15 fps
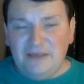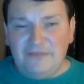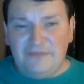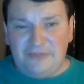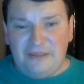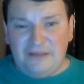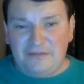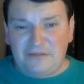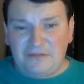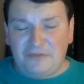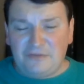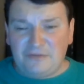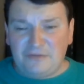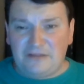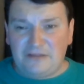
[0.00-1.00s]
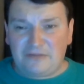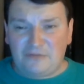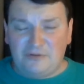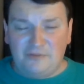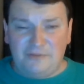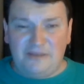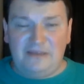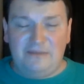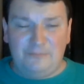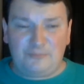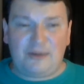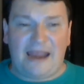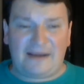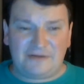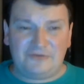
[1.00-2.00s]
it's going to be
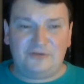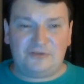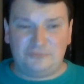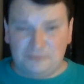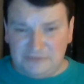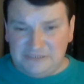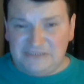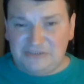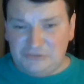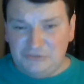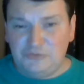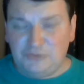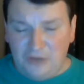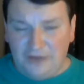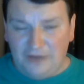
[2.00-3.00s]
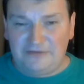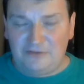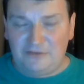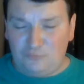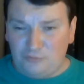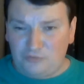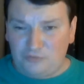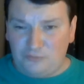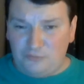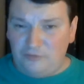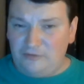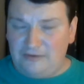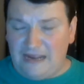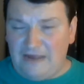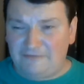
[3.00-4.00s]
impractical to release new content in World of
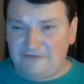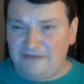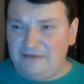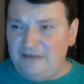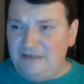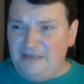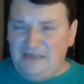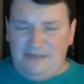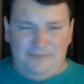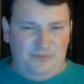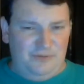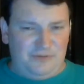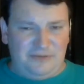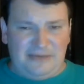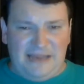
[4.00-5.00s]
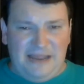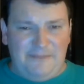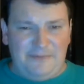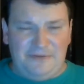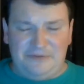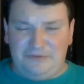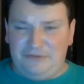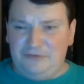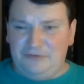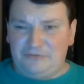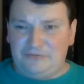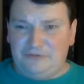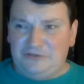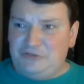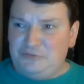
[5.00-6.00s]
Warcraft. And I mean, what's going to happen? Is it going to
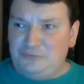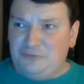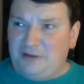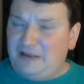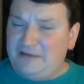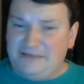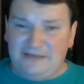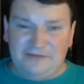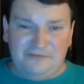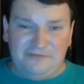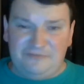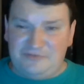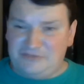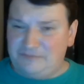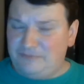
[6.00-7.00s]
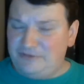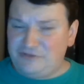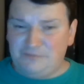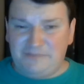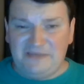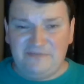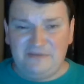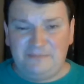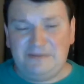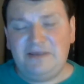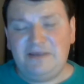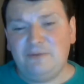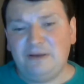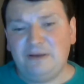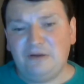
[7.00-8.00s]
turn into a den of just a bunch of PvP
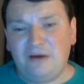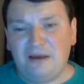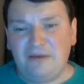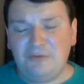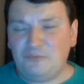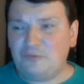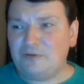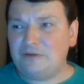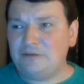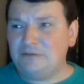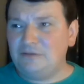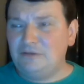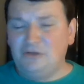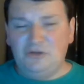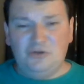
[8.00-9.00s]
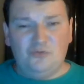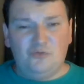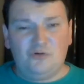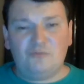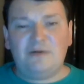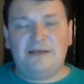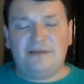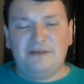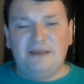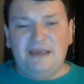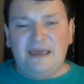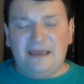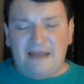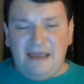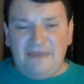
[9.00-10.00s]
going on, or what?
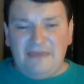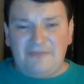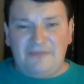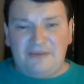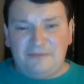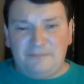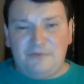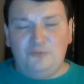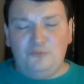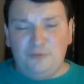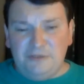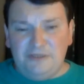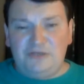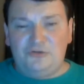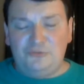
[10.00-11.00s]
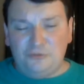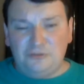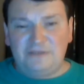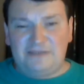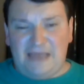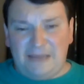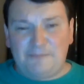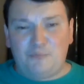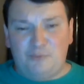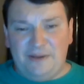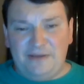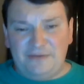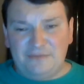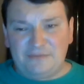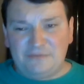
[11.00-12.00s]
And I think it'd be really cool at that
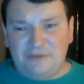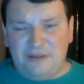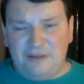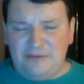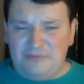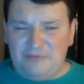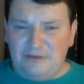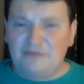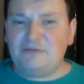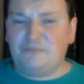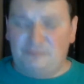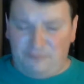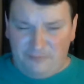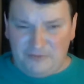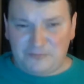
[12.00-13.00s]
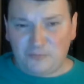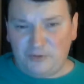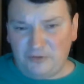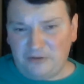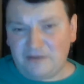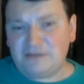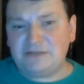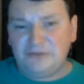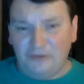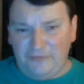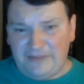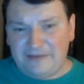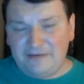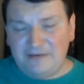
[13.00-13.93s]
point, and from this point on until then,